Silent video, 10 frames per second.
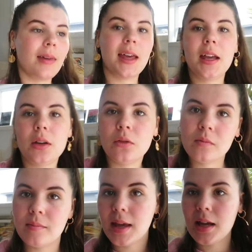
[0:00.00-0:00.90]
Man, oh
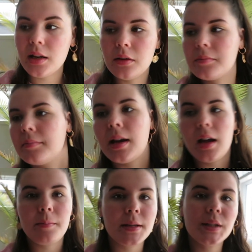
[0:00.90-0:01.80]
man, you're
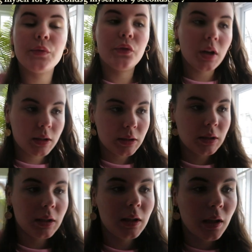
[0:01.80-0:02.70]
my best
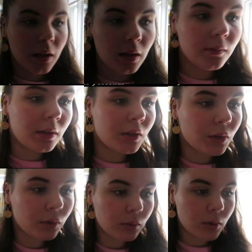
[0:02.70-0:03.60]
friend. Love you
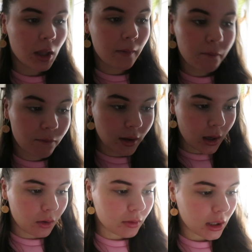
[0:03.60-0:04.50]
to the
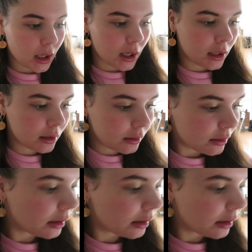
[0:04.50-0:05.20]
very end.